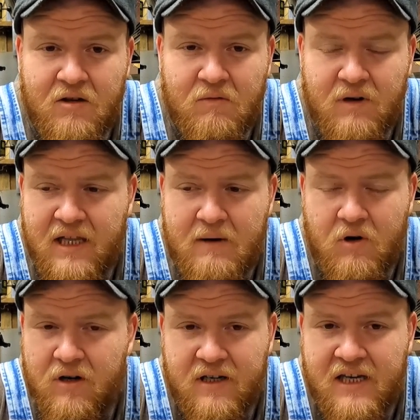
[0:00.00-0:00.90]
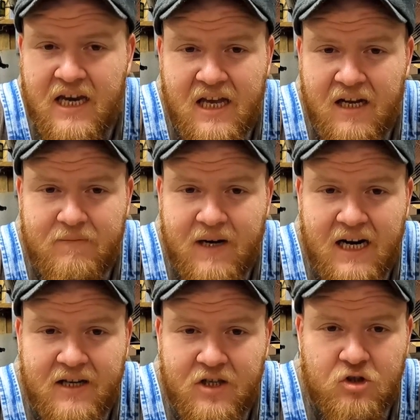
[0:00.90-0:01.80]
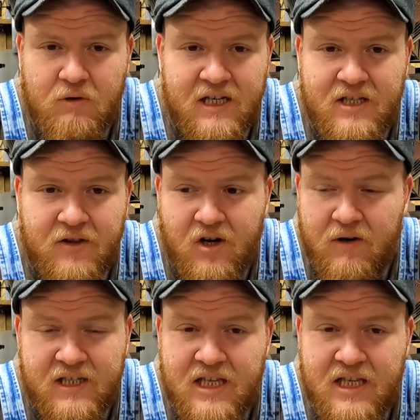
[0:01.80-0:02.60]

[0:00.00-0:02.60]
when they were a kid back in the 20s and 30s.